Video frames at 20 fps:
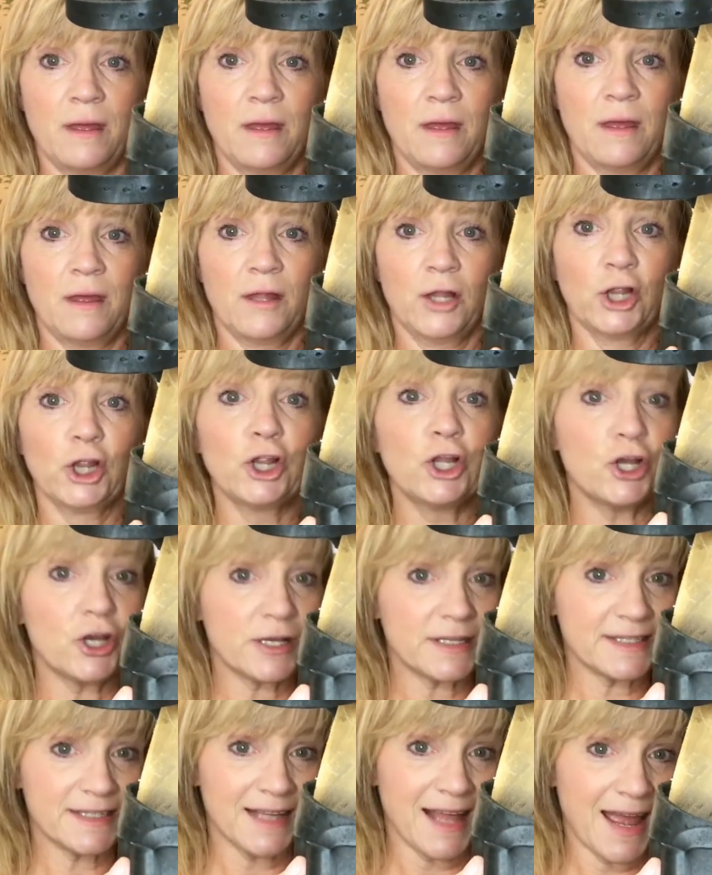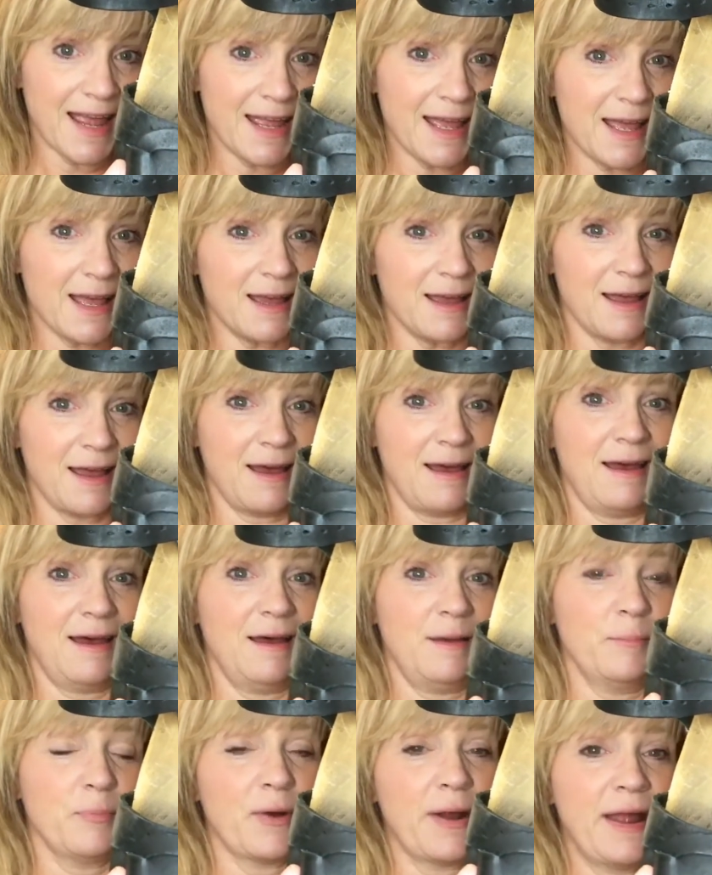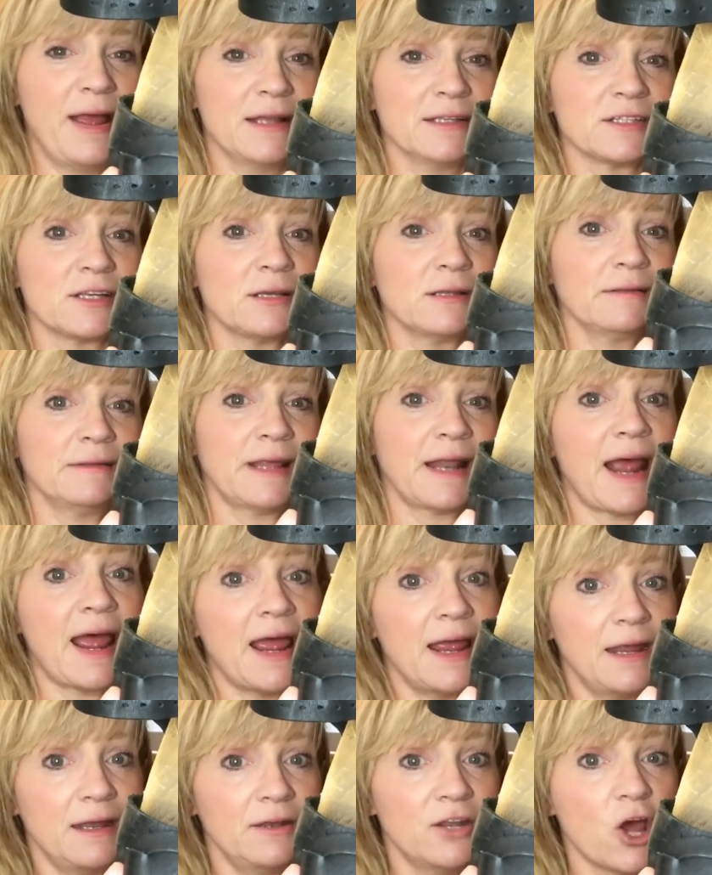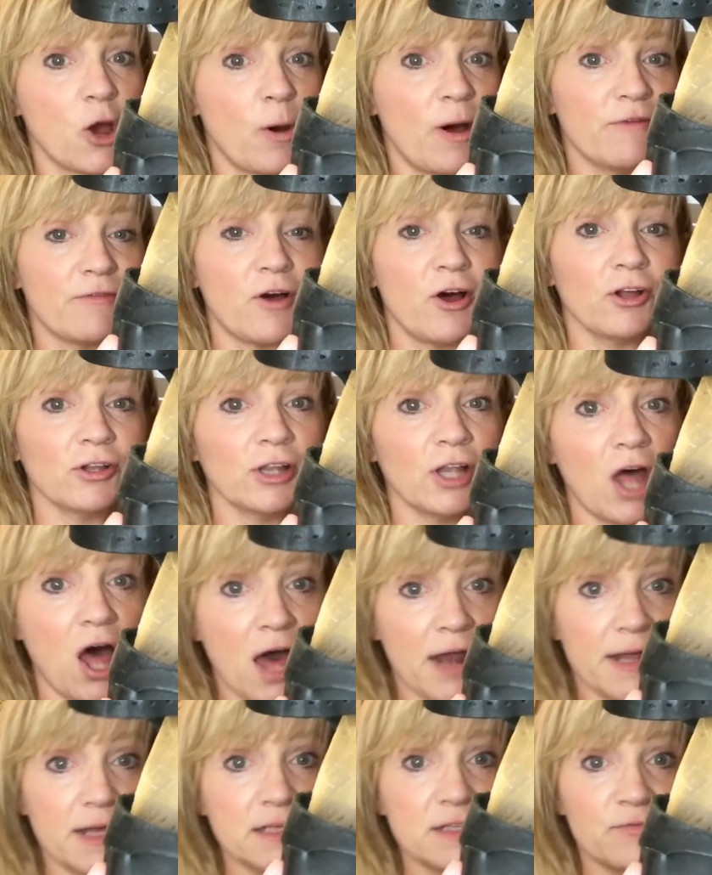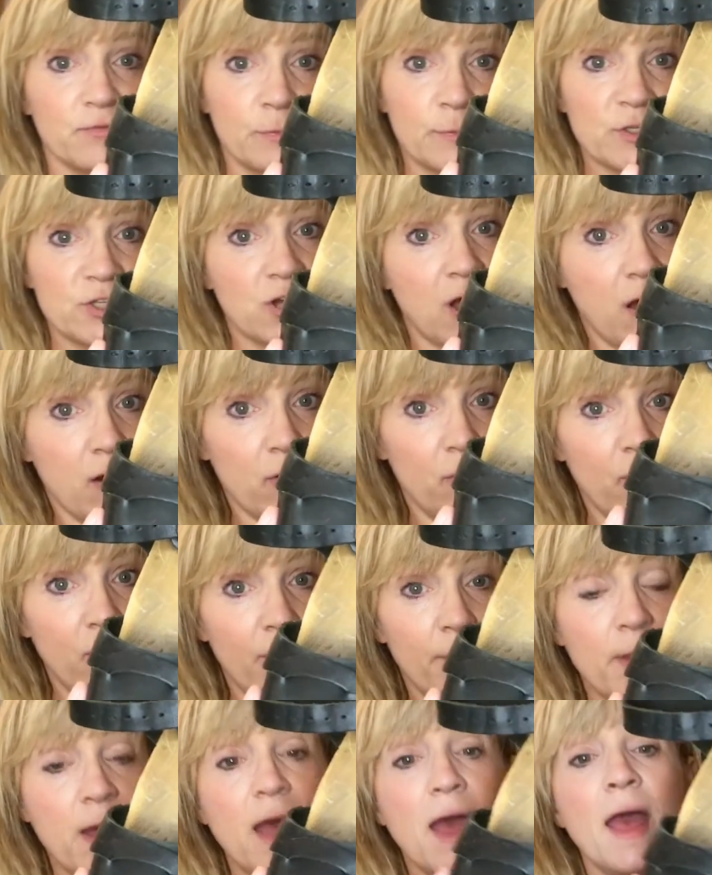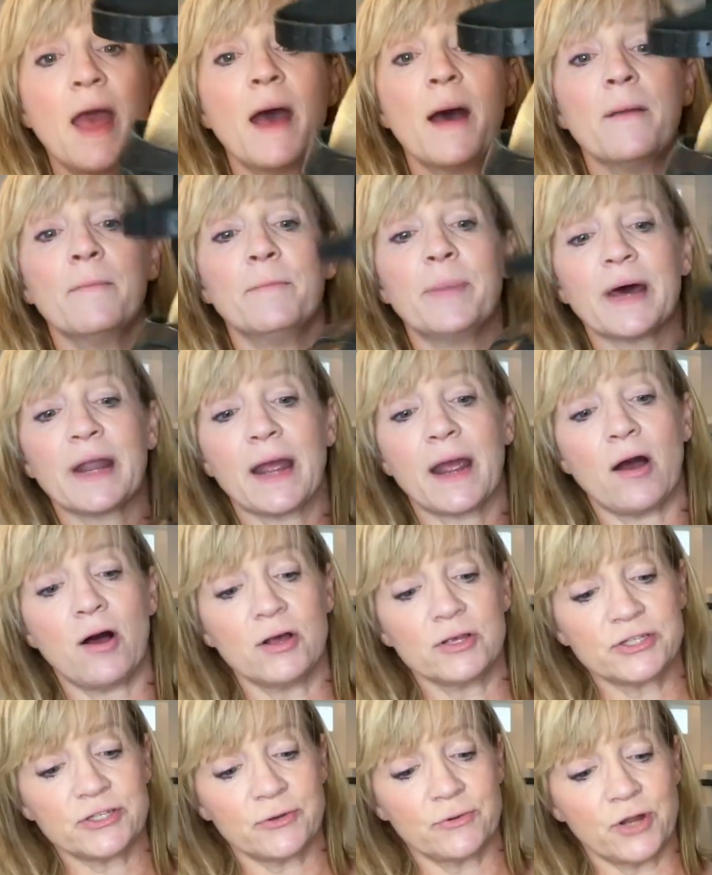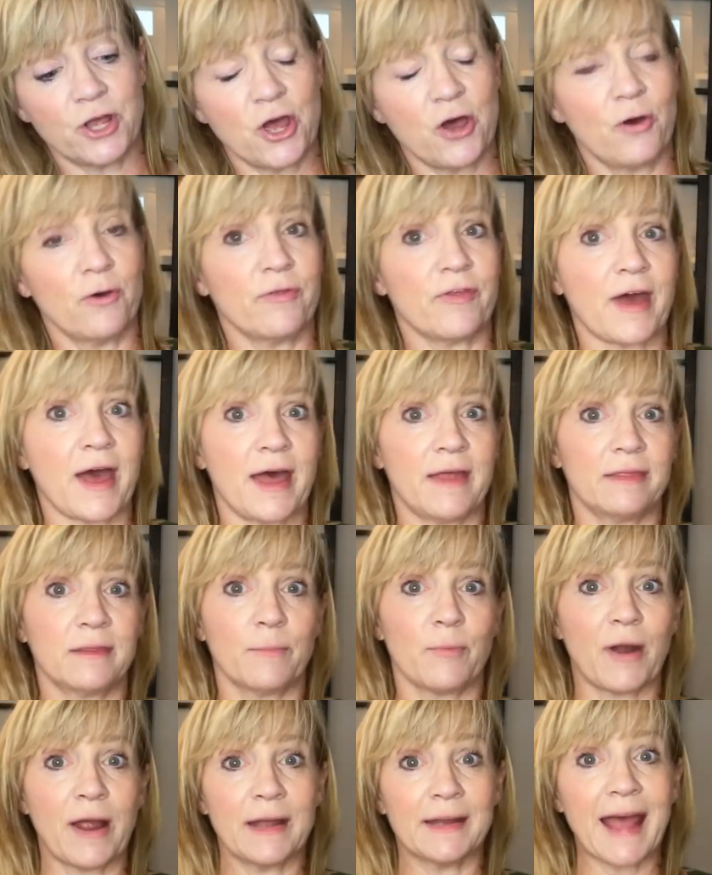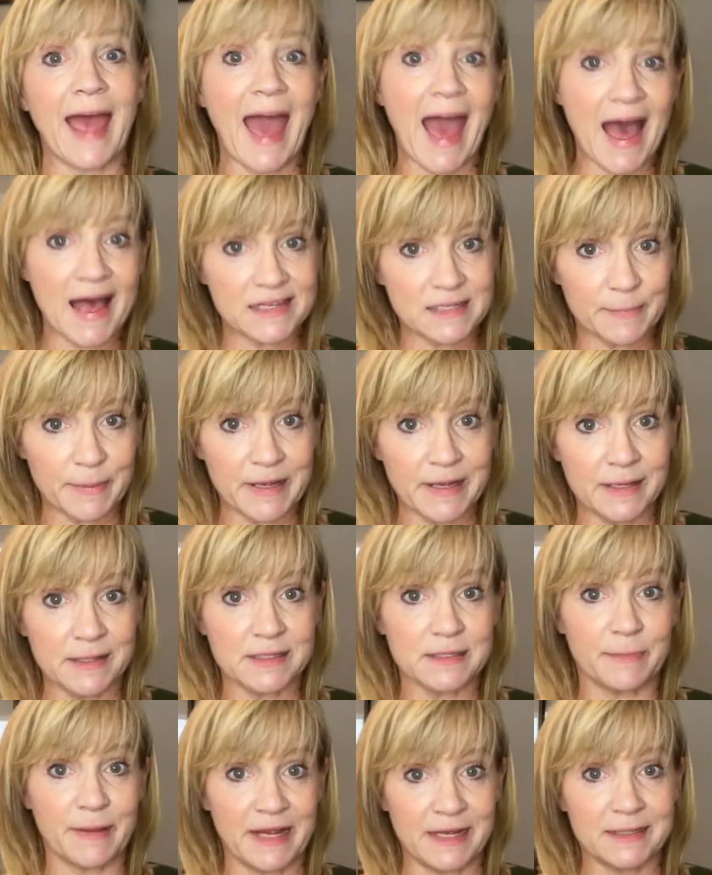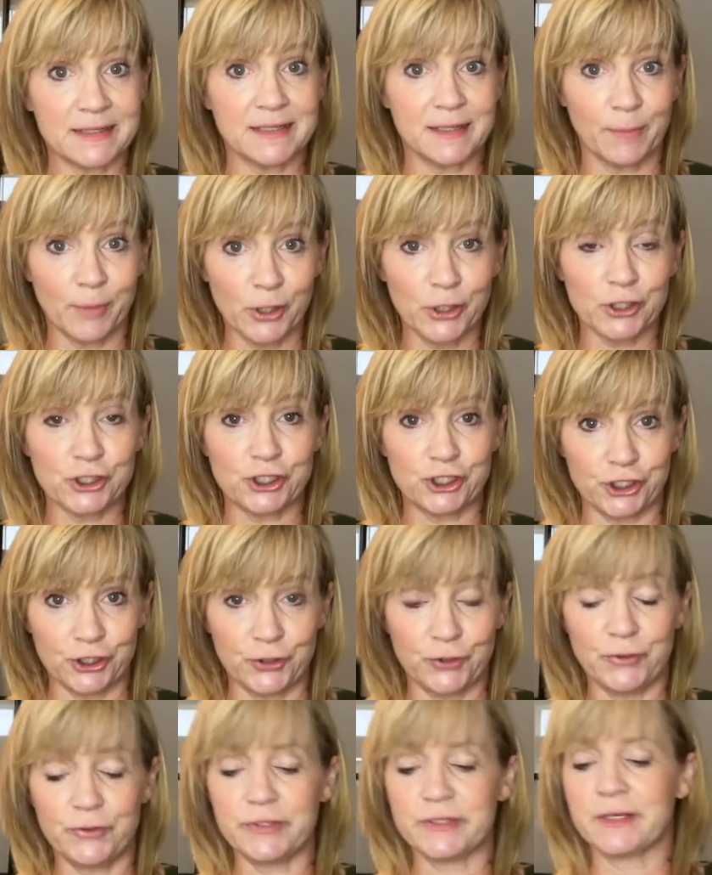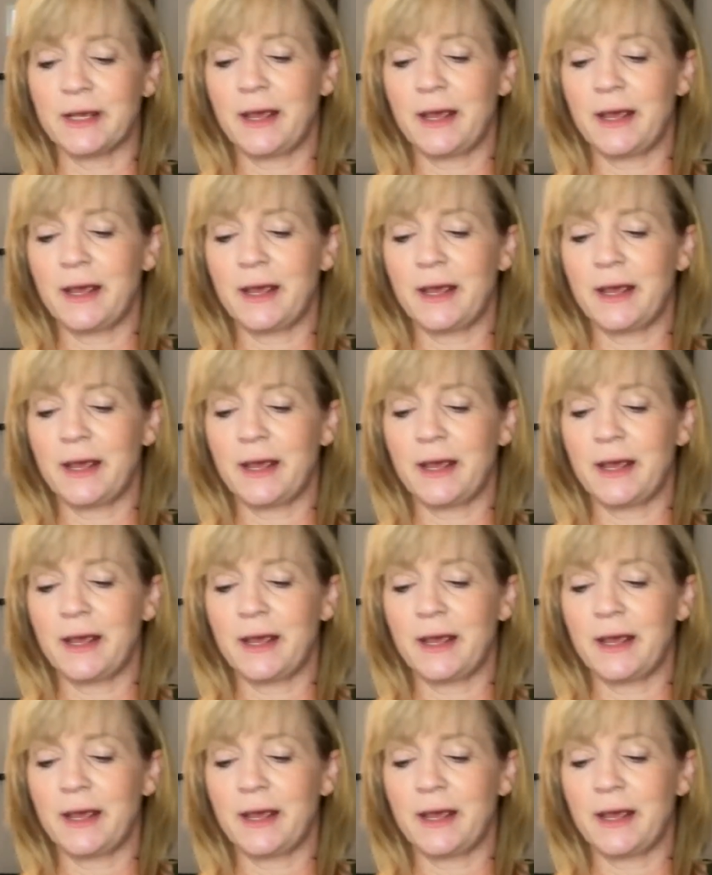looks like a brand that I know of called Lada's from Stockholm, but I also know that the brand Has-Beens makes similar shoes.